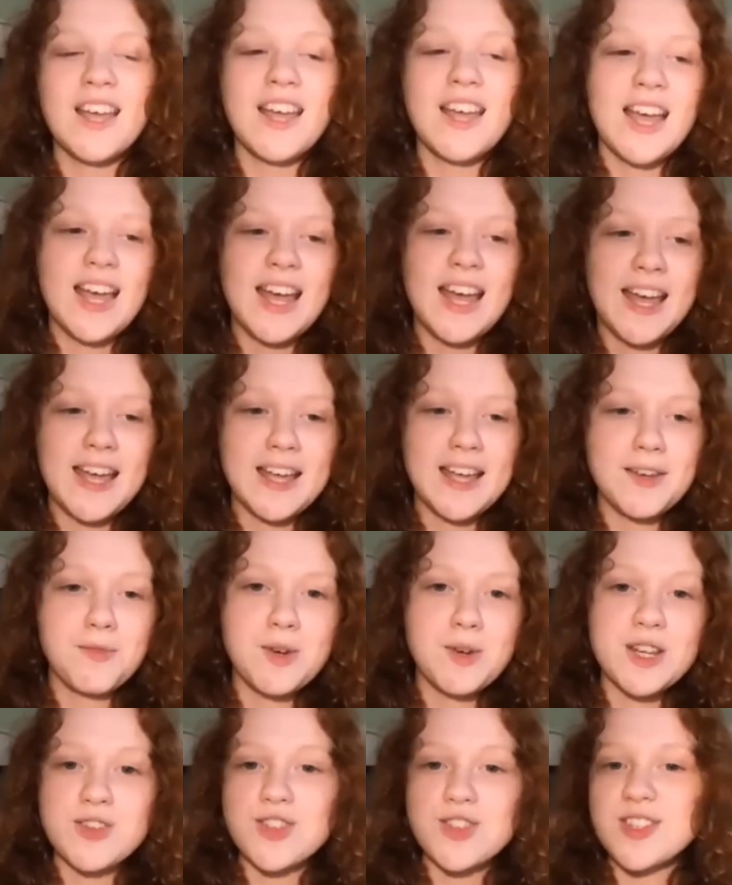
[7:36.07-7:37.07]
And we
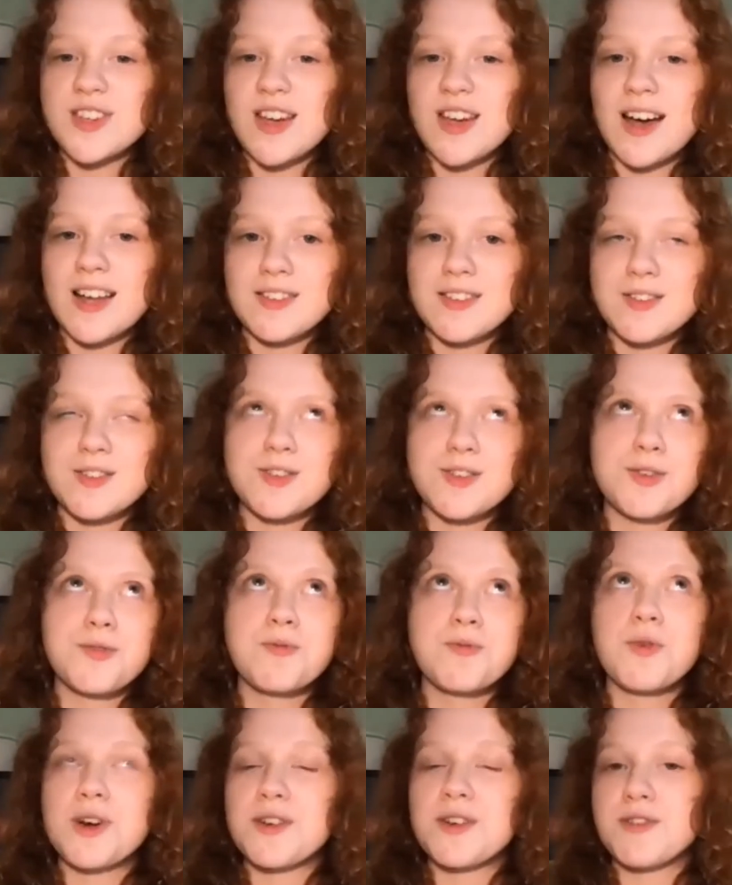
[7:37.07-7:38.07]
had just gotten to
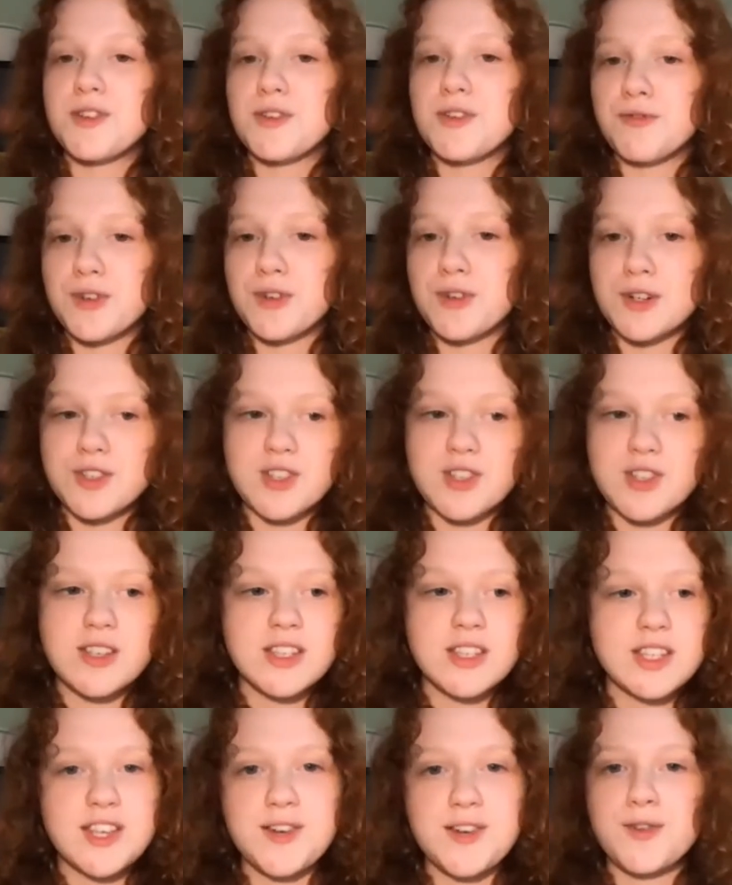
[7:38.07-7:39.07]
one of the first
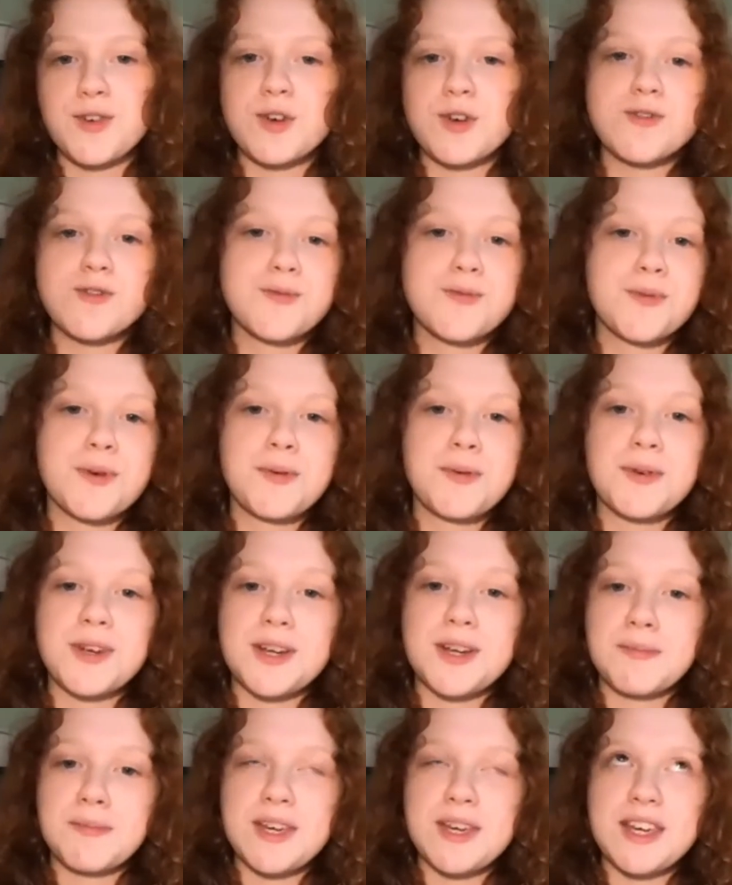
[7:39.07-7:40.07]
cedar groves where we were going
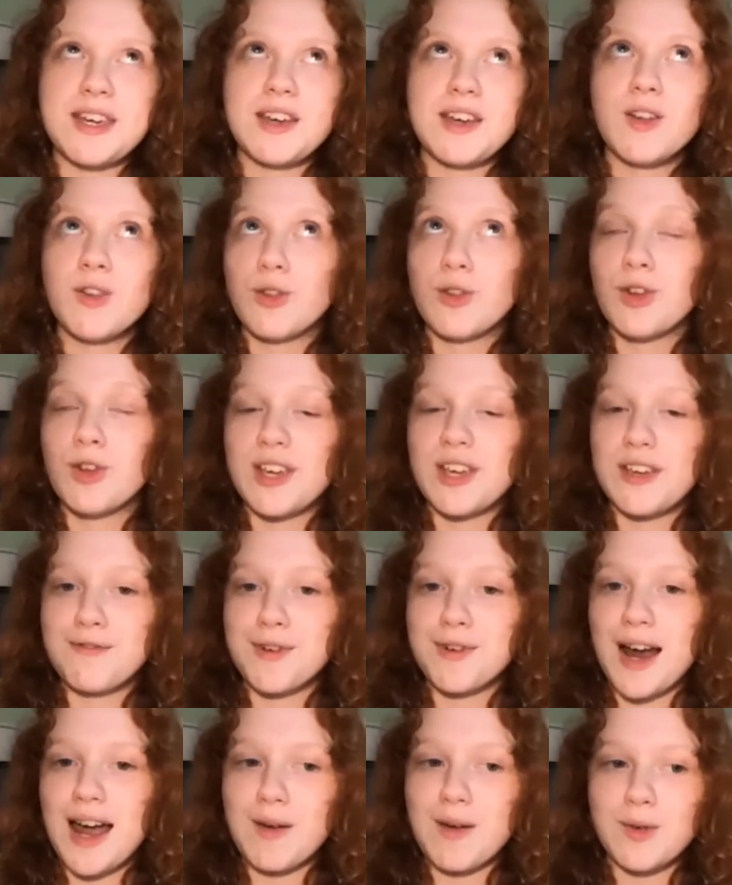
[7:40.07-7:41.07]
to be looking
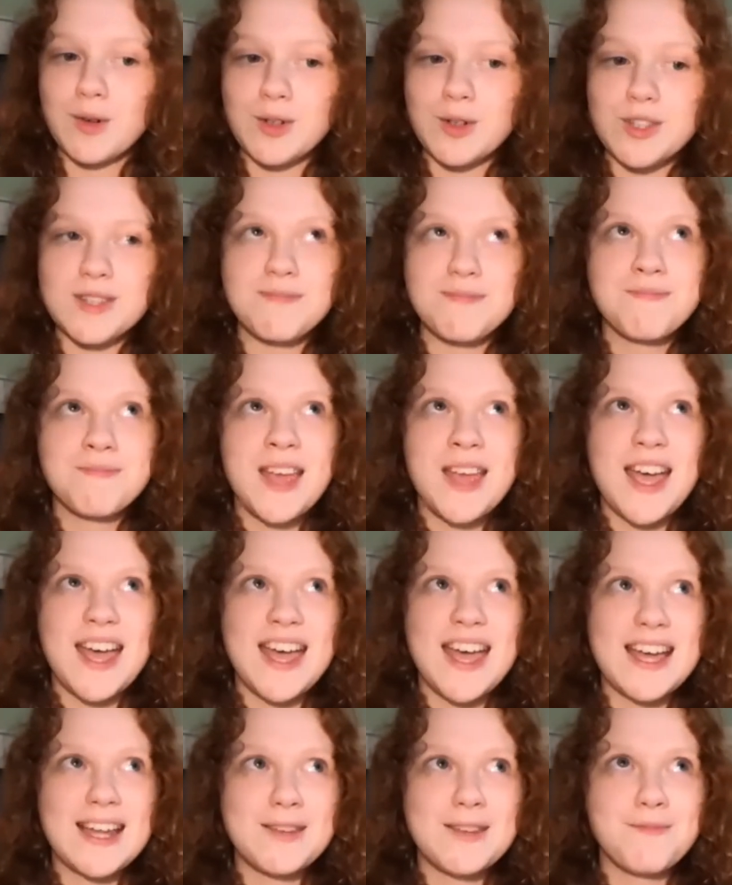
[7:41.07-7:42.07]
for owls.
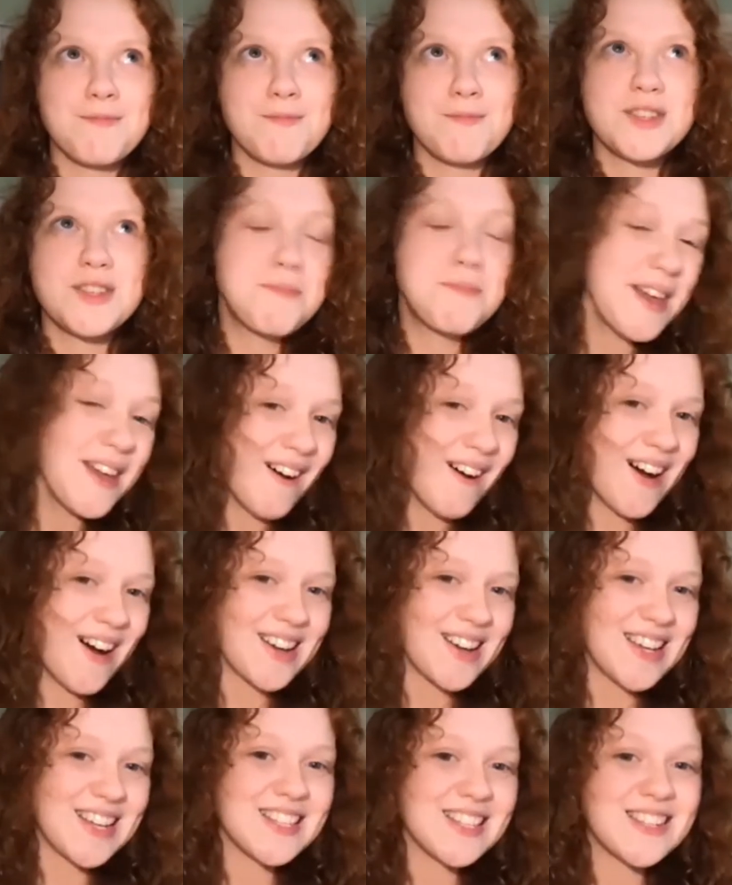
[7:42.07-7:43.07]
And to be
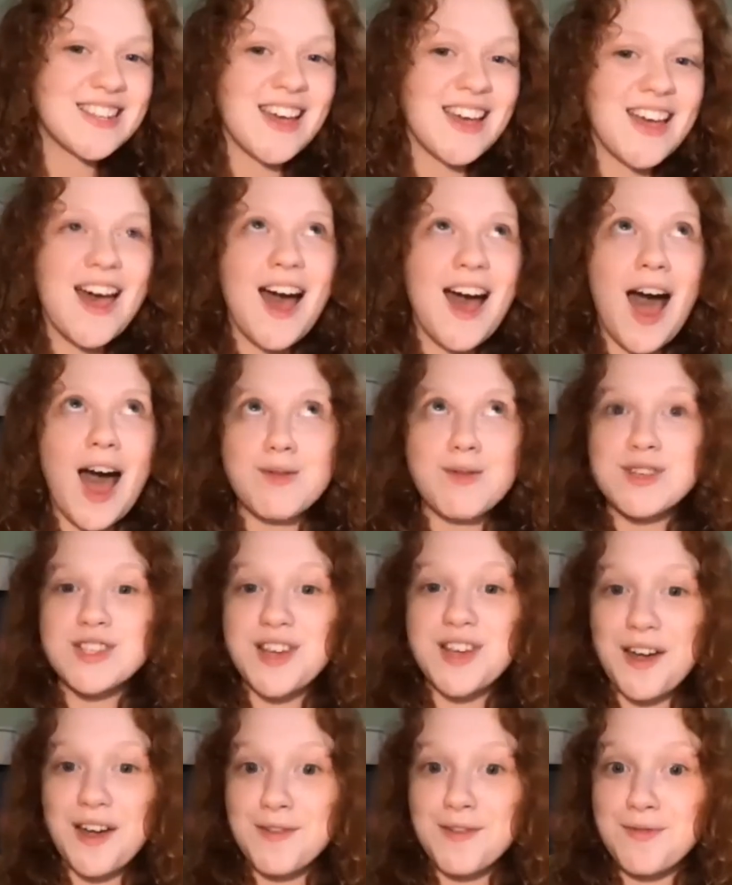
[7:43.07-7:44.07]
honest, I was
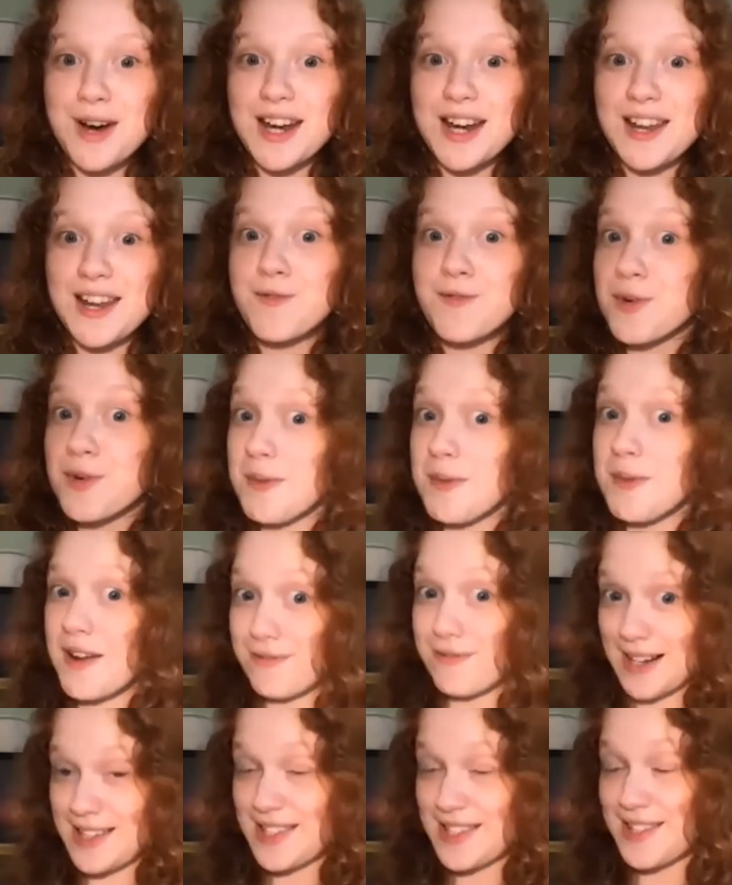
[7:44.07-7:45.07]
kind of waiting for my
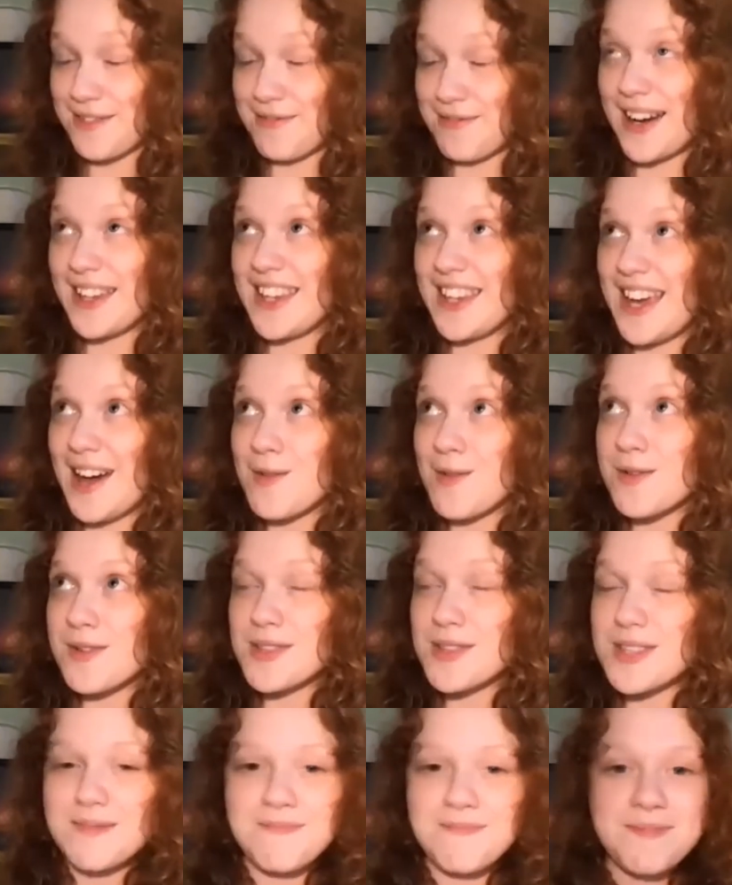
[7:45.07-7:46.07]
friends to find the owls